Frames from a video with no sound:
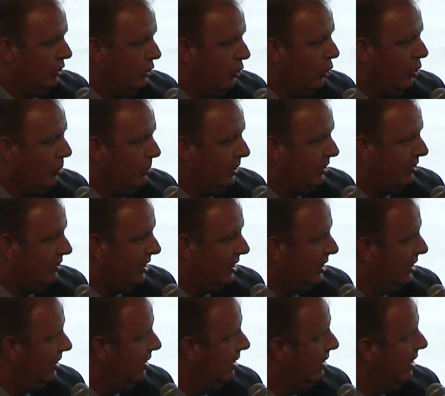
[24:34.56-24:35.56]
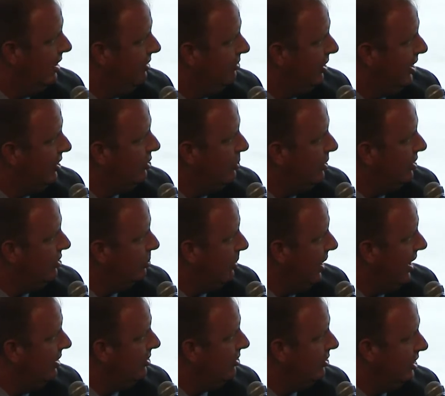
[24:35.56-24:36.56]
your particular investment
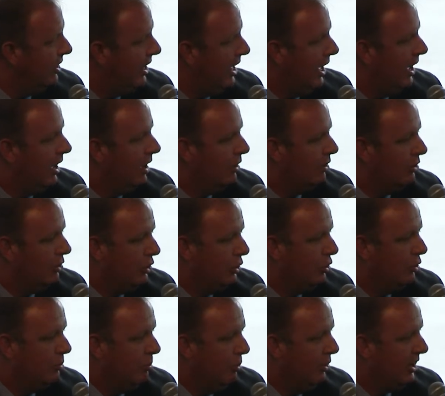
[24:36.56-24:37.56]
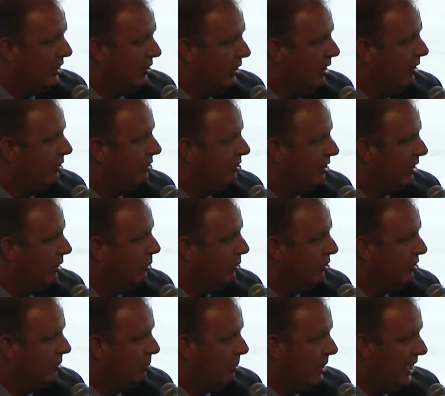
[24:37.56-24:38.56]
space, and how you bring those skills
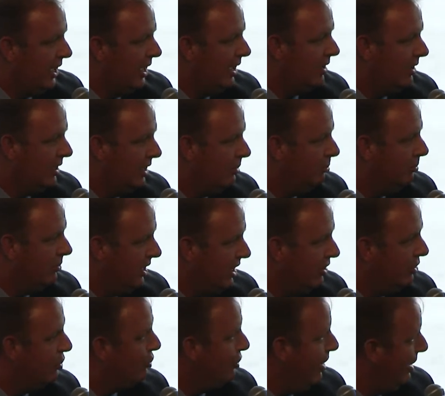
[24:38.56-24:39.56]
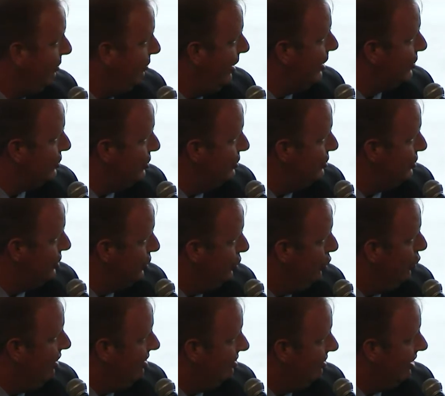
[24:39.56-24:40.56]
to bear in the transactions that
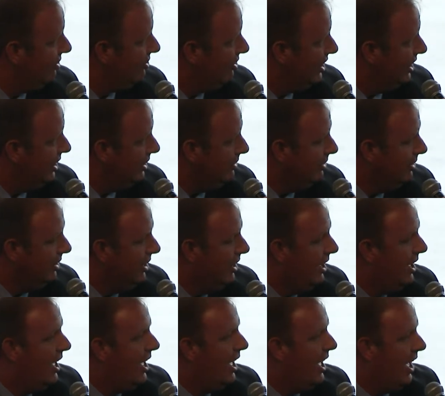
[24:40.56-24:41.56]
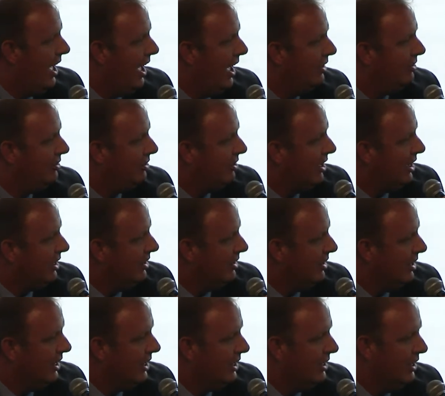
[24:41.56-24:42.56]
you're investing in. And
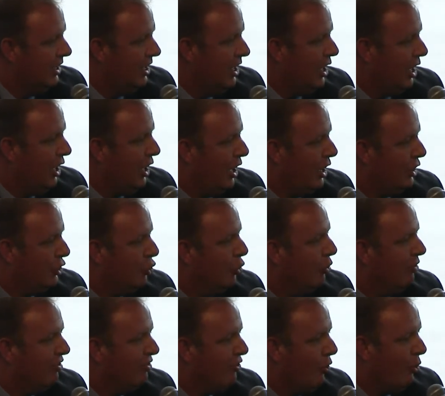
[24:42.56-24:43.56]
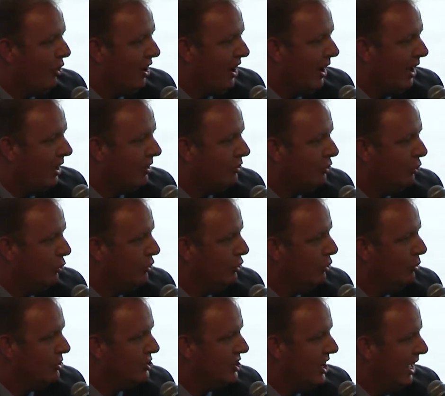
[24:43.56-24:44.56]
secondly, your forecast or
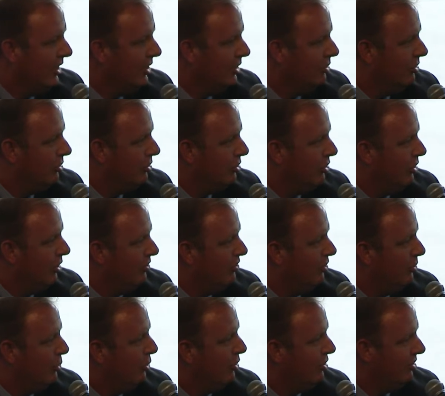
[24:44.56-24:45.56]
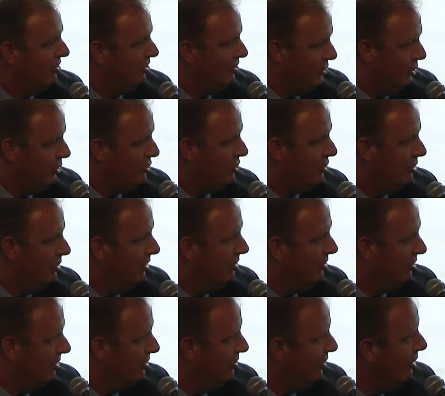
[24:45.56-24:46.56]
your challenge for what the future
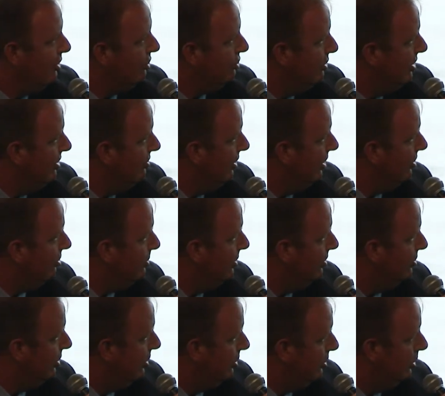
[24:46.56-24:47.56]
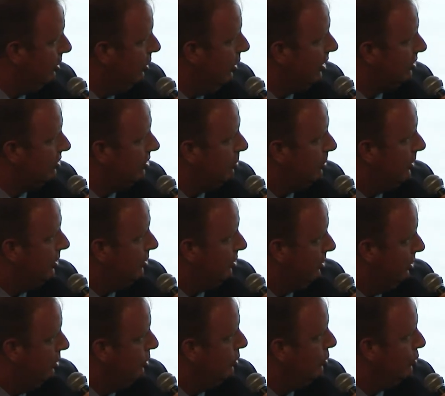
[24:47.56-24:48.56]
of the forestry investments that you'd like to
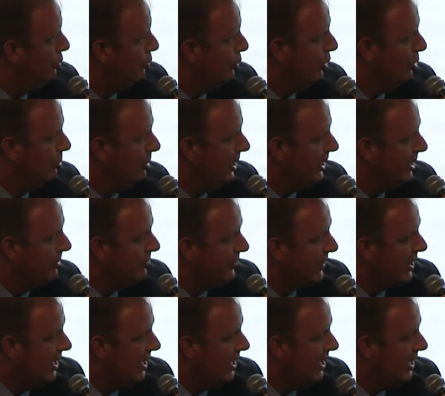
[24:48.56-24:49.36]
pursue will be.